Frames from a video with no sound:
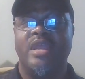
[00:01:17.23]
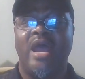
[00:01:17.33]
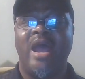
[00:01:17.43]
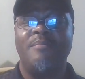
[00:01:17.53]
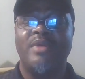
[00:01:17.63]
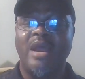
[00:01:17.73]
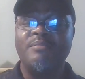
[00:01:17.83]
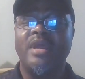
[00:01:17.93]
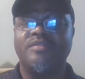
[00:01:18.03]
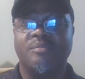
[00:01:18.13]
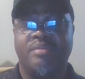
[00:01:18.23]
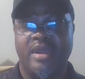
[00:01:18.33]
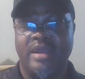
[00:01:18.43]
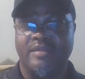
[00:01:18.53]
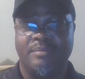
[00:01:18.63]
I'm I'm not
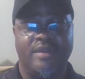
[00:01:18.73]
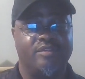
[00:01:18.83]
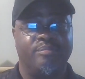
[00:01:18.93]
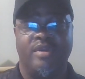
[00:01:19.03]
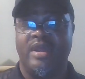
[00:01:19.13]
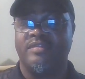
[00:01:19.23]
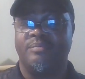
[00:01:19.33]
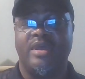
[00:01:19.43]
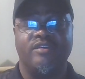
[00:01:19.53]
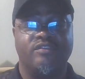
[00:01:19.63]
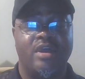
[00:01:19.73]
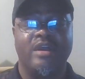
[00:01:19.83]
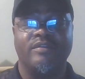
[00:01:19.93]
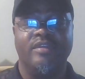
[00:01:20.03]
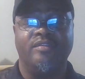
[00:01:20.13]
surprised. I'm not surprised. I'm not
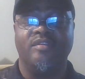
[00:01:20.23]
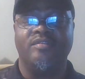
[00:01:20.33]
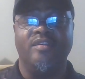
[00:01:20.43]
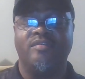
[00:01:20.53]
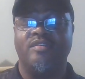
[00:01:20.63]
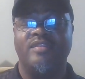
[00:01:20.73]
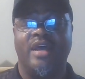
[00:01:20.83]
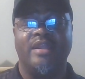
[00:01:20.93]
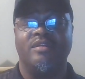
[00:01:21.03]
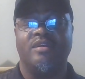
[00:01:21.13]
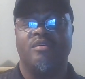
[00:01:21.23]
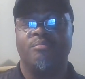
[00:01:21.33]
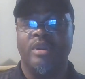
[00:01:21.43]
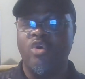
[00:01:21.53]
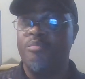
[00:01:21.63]
shocked. This is this does not
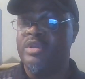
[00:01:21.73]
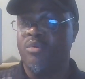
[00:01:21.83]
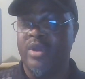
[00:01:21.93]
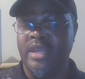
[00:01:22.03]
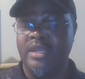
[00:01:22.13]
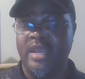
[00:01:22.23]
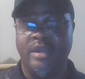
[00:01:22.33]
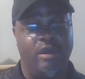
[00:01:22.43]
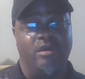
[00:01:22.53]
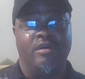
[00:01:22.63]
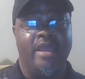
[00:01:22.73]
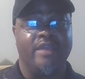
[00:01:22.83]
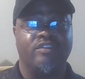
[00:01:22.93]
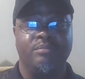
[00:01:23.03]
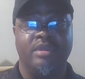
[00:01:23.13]
blow me away at all,
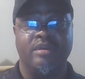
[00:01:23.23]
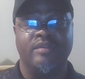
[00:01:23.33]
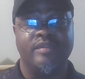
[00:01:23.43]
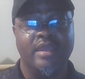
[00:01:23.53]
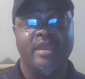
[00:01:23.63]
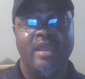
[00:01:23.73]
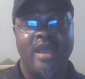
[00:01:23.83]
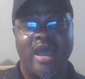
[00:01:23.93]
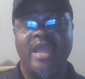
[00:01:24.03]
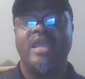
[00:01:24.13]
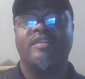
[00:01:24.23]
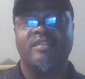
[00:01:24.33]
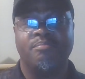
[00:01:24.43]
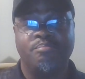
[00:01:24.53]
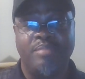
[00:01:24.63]
actually, because I
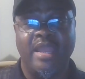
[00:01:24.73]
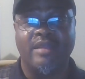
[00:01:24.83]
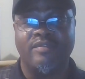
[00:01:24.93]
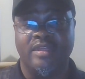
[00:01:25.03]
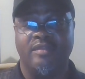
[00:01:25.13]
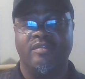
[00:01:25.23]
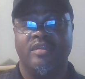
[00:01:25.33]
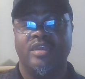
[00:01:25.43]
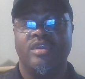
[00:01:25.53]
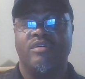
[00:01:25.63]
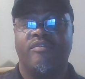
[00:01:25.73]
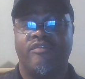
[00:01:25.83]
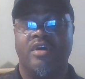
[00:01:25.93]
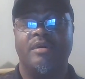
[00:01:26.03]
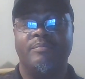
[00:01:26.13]
expect this
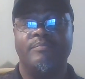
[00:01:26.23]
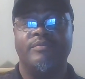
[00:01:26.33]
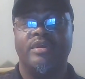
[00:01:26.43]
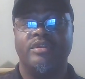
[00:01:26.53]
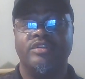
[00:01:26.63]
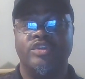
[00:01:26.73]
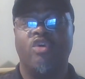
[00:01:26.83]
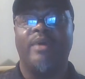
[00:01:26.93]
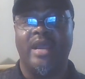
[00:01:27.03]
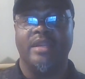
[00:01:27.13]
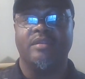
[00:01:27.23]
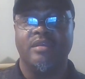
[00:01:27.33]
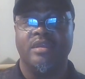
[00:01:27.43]
from Joe Biden.